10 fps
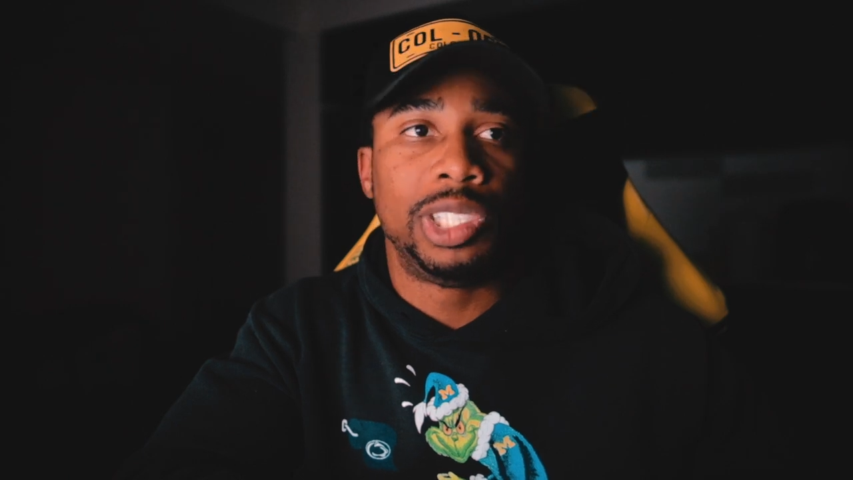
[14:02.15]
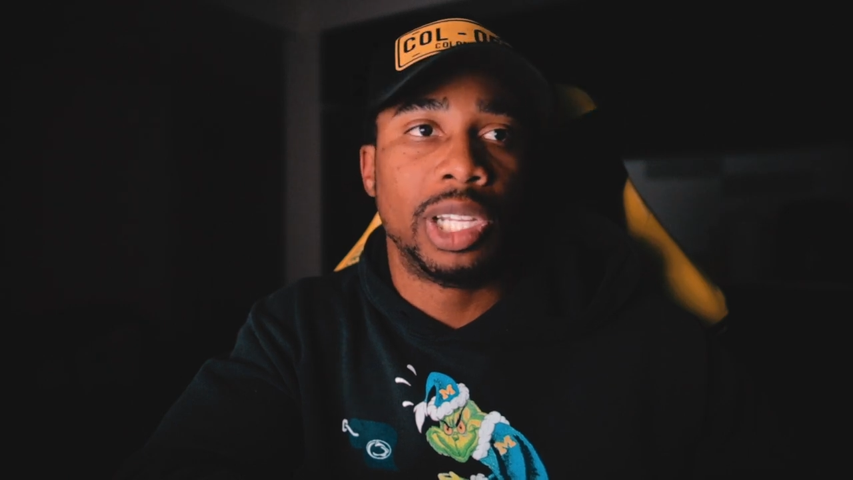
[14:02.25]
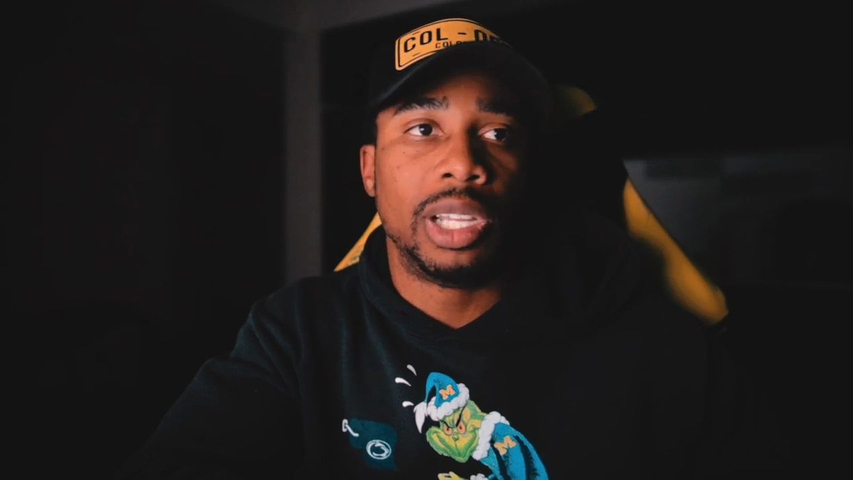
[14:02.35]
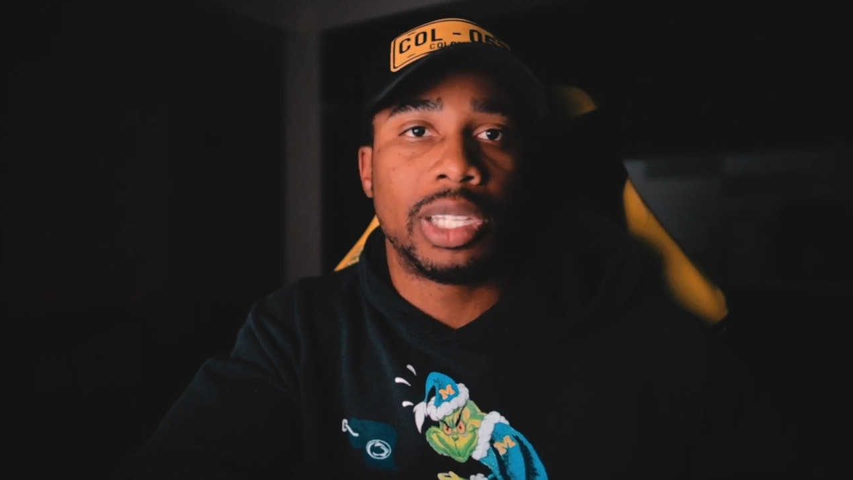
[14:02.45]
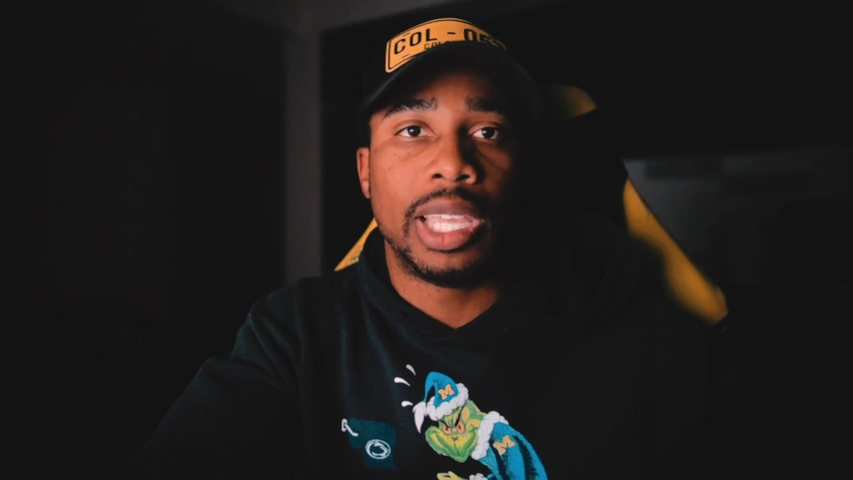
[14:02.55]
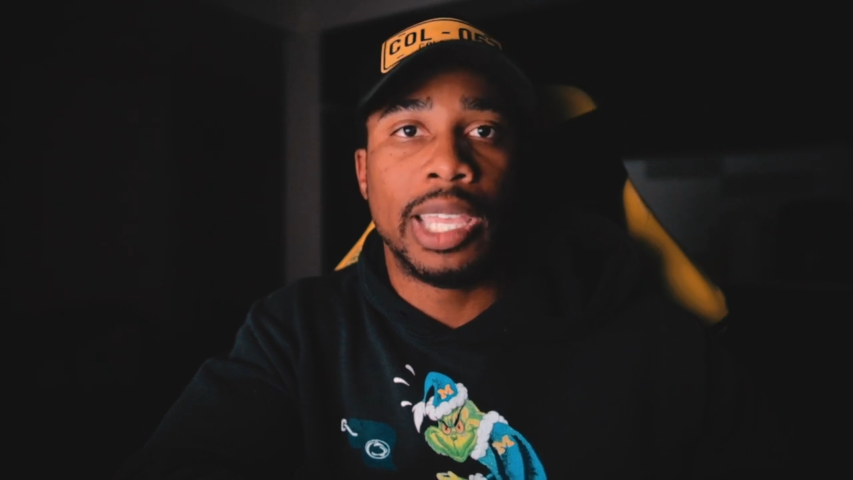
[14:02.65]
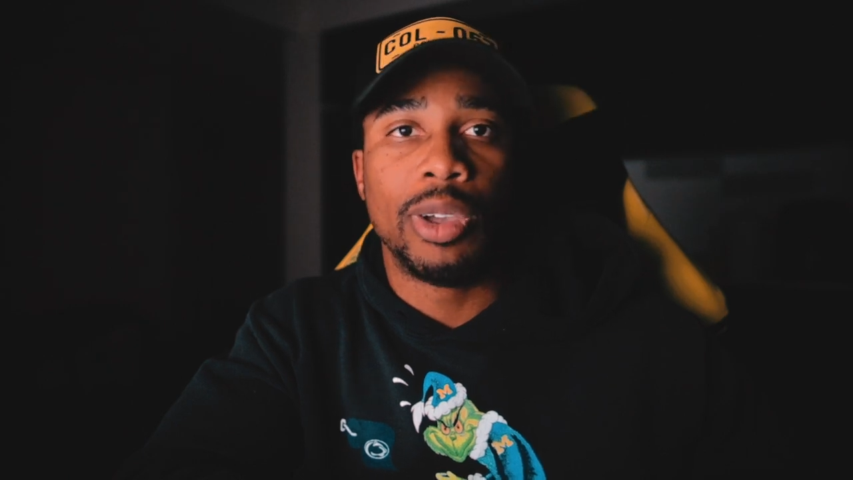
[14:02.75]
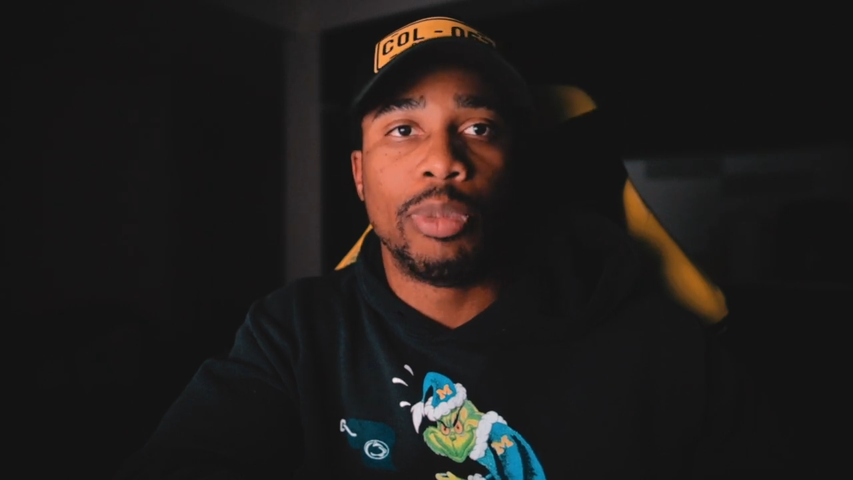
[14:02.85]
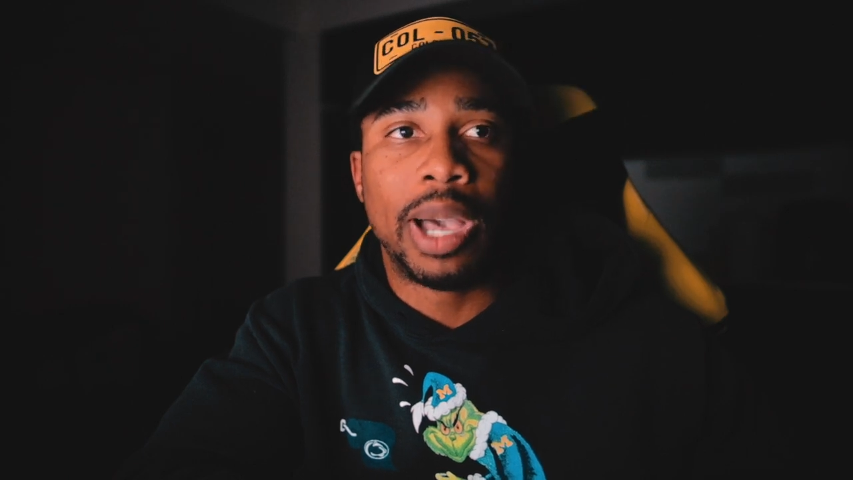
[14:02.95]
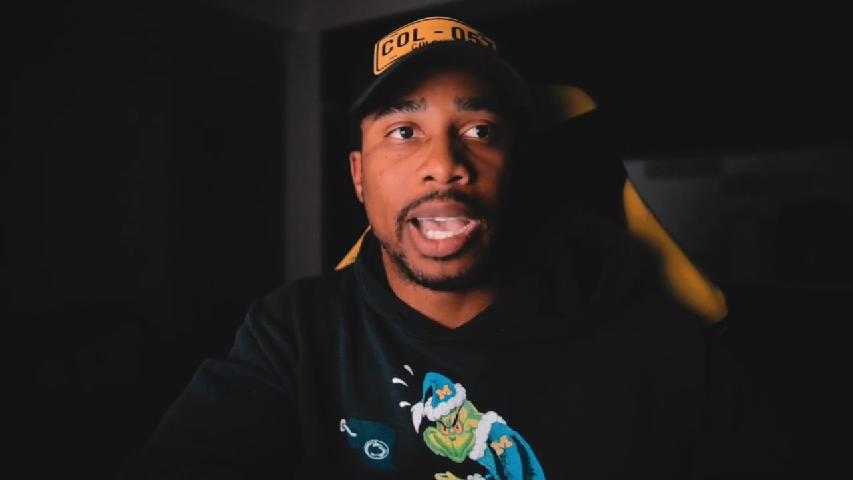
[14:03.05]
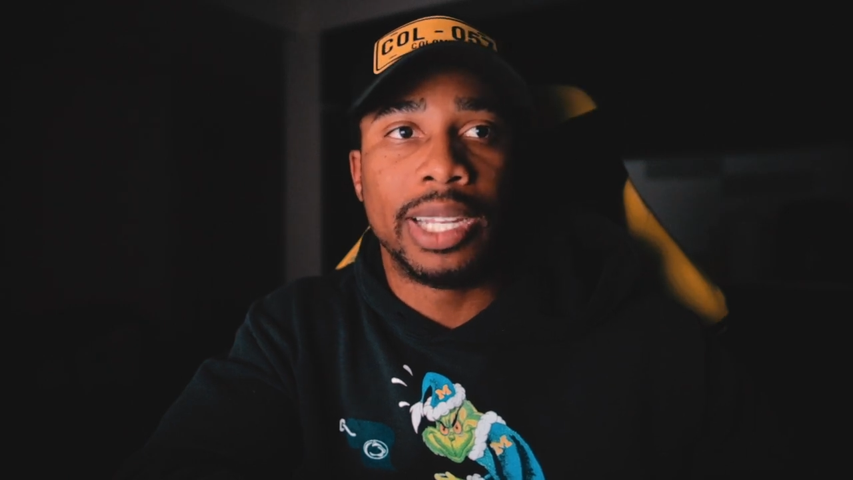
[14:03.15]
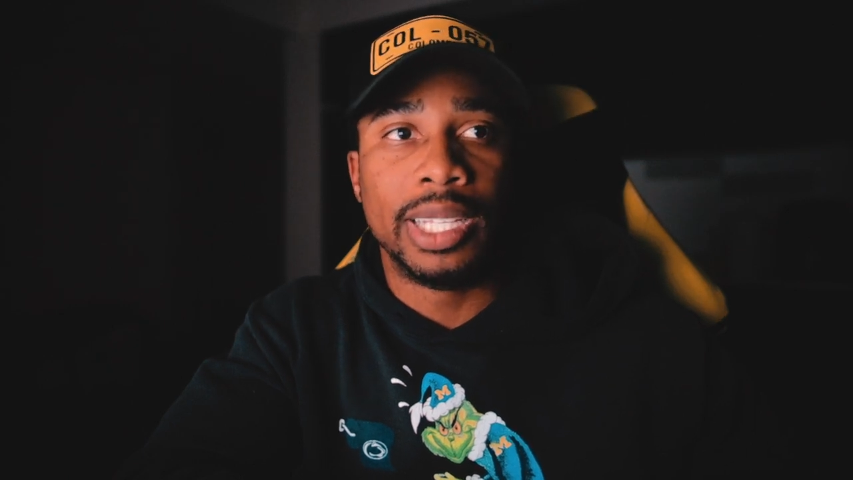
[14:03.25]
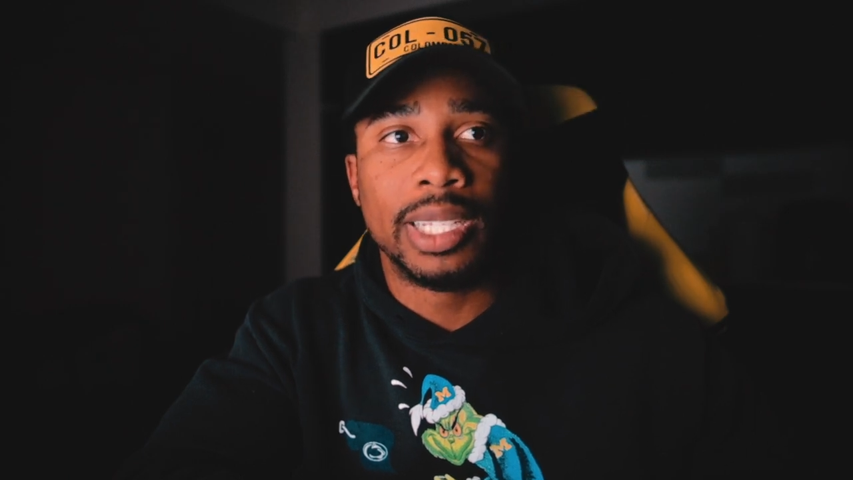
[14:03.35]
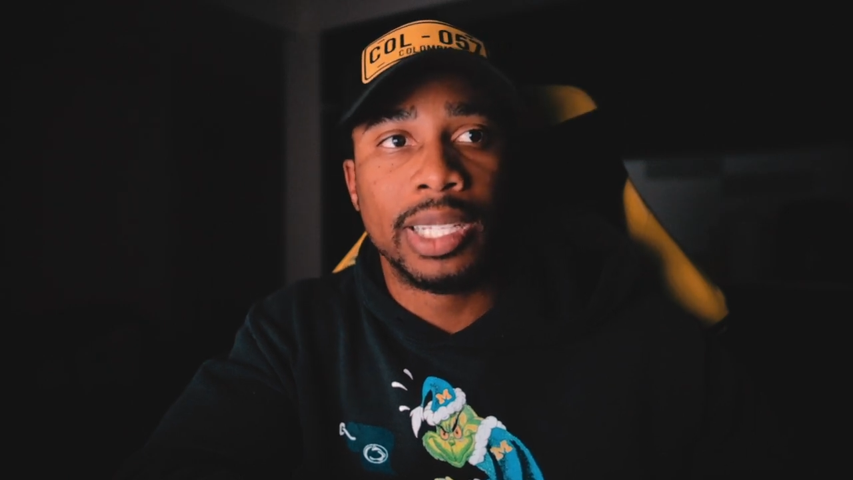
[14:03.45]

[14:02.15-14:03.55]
junk in your body.